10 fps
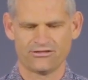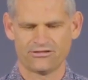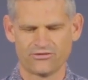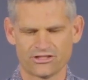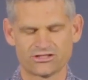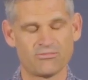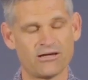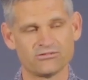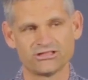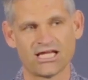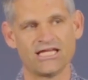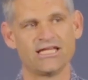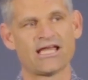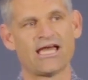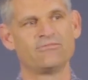What does the Bible say? He
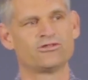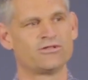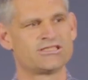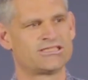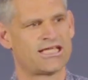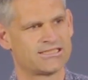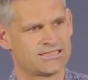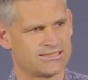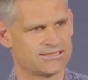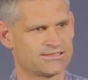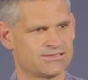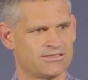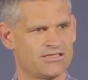came to his senses.